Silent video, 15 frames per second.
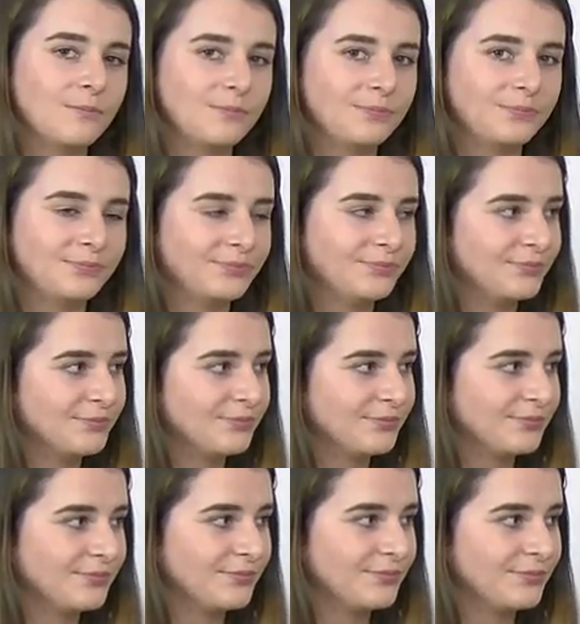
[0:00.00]

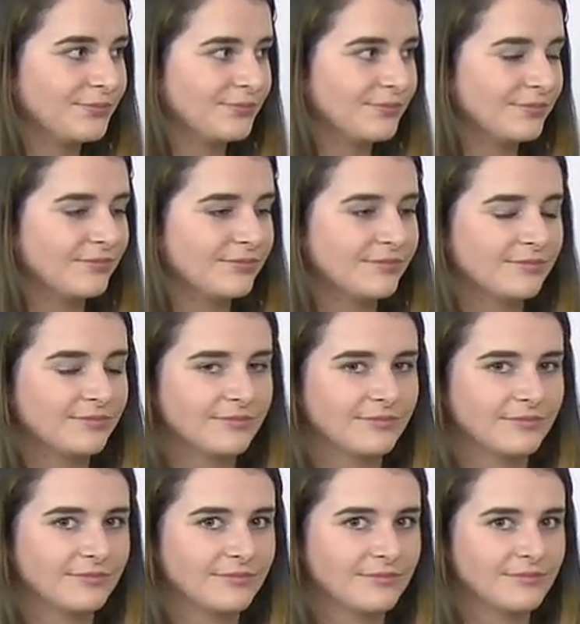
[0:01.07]

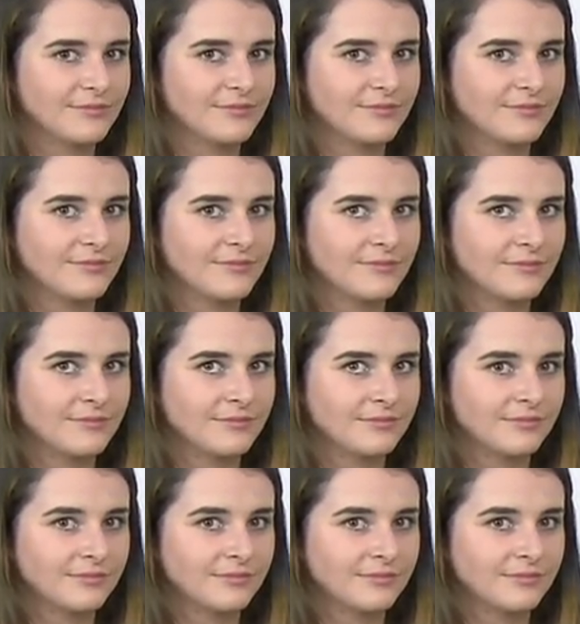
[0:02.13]
(silent)